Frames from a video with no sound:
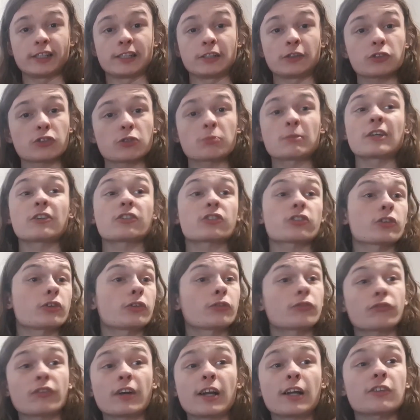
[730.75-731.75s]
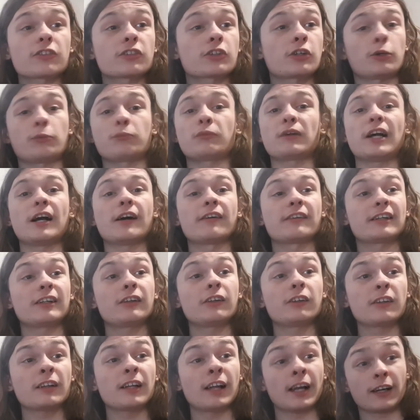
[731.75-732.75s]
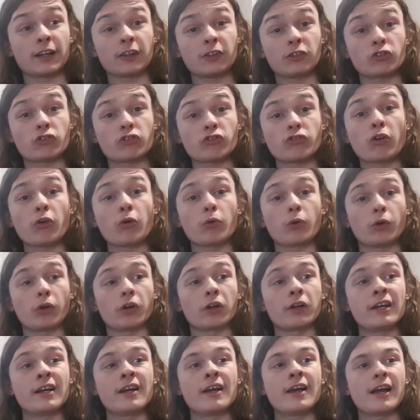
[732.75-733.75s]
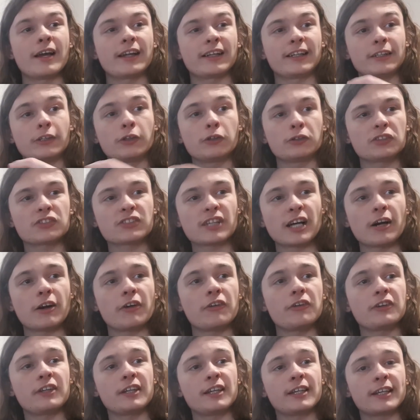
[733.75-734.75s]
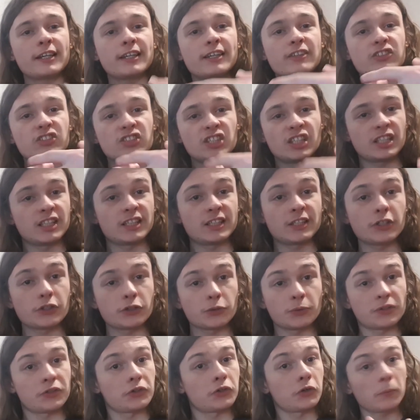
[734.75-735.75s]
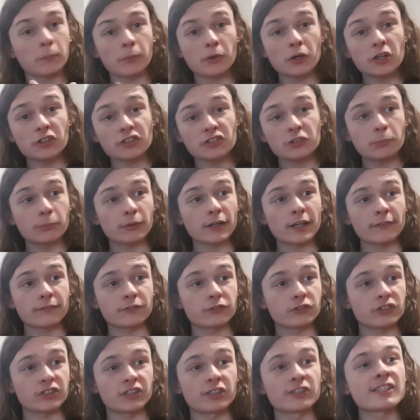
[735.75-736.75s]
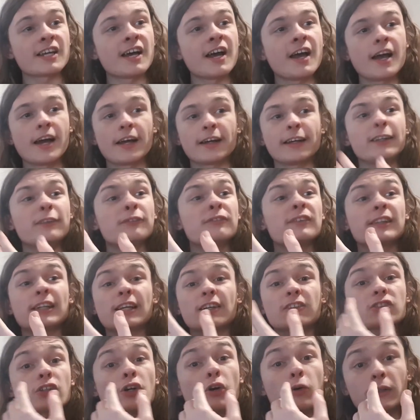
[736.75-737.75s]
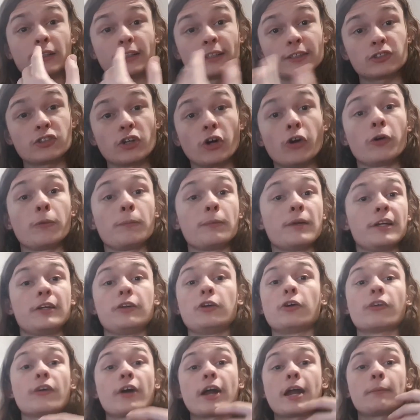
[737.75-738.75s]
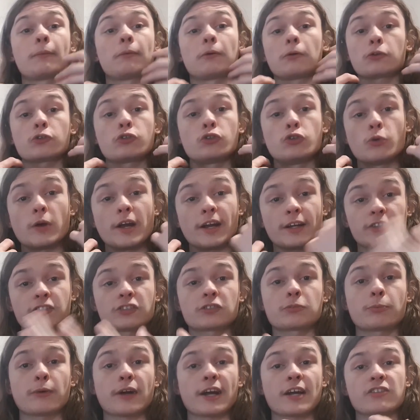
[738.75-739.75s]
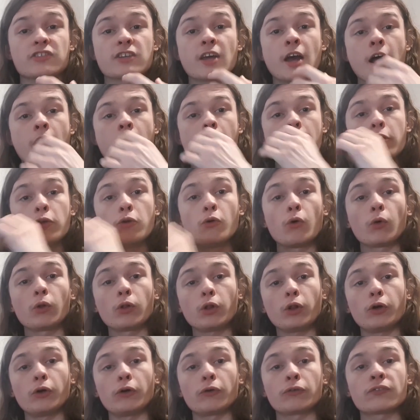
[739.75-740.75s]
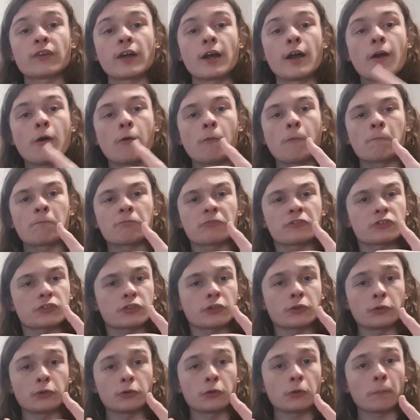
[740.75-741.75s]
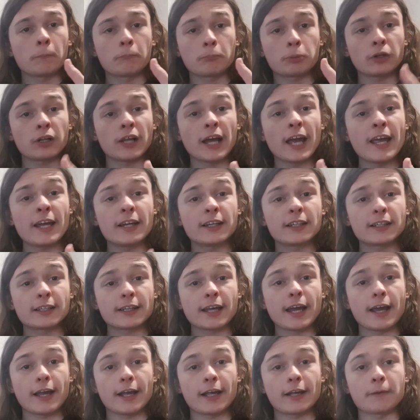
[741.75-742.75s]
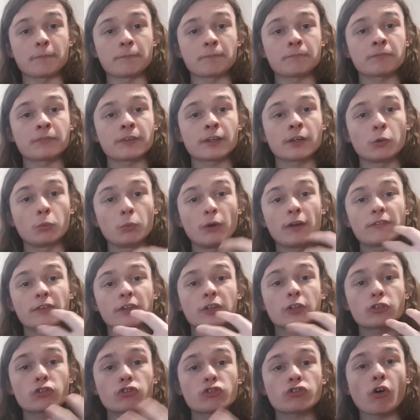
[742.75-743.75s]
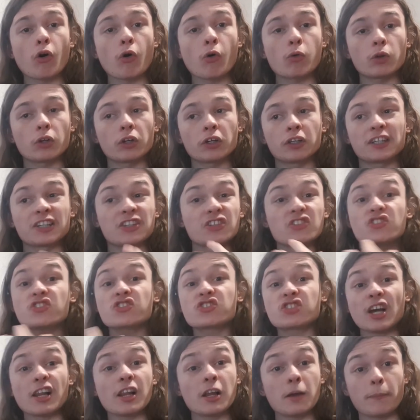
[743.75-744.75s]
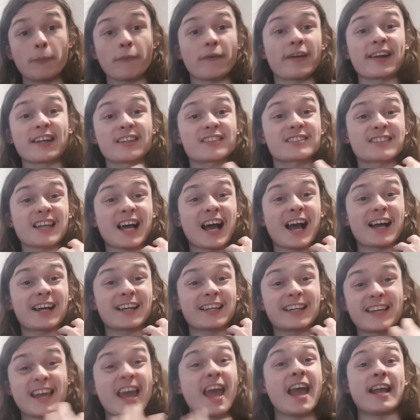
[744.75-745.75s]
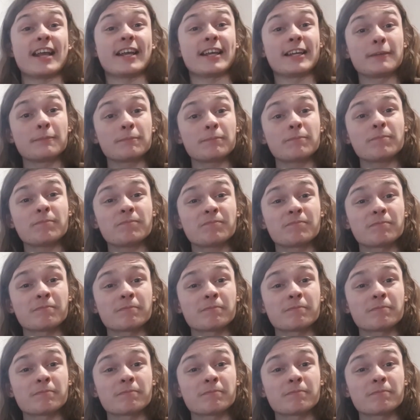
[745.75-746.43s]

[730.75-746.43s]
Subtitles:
Not to mention your friends come around, they look at that controller and they notice how unique it is to you and your personal preferences, and they think that's totally dope that you're able to express your love. So you're playing a game with a controller that celebrates that game.